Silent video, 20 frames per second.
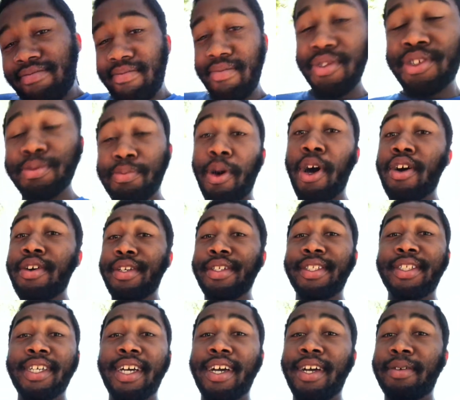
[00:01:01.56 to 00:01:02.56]
Some old
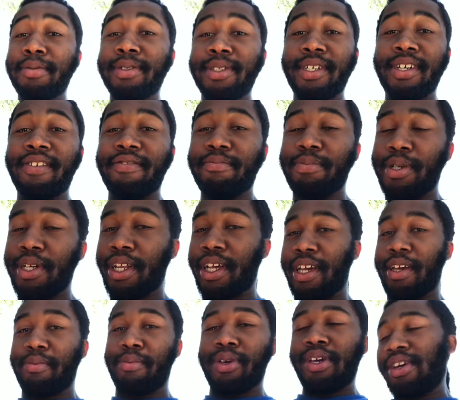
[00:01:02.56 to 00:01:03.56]
time stuff, but
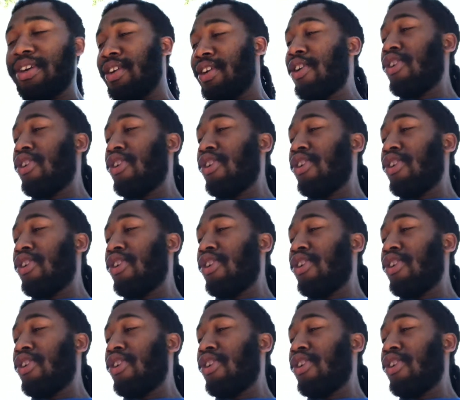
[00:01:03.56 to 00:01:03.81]
hey, man,